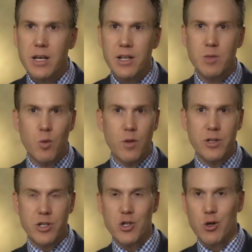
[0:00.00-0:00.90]
it's more than
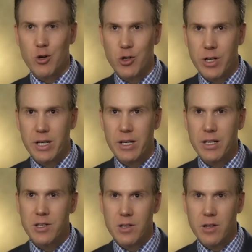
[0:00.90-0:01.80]
just surgery.
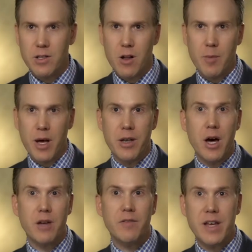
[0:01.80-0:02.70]
It's, it's all about
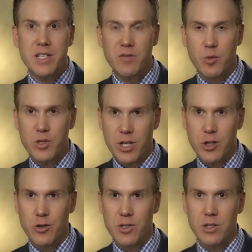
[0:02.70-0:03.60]
non-invasive
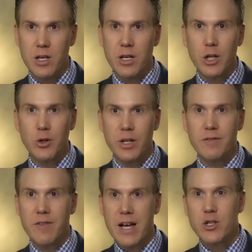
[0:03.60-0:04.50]
procedures, including
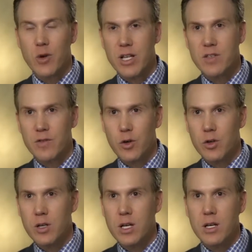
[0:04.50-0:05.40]
fat
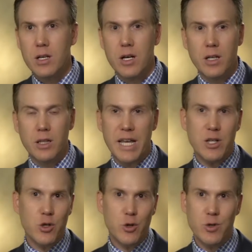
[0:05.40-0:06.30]
transfer, uh,
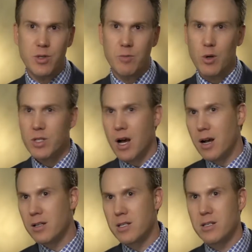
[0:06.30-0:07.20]
lasers,
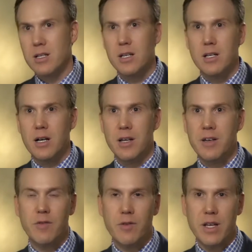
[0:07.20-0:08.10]
Botox, uh,
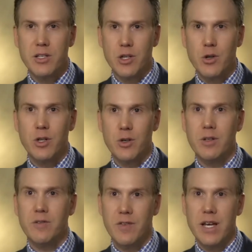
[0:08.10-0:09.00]
different things that you can do to
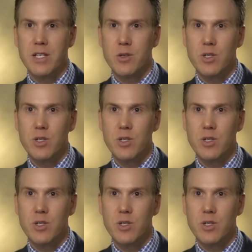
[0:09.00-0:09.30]
the face. So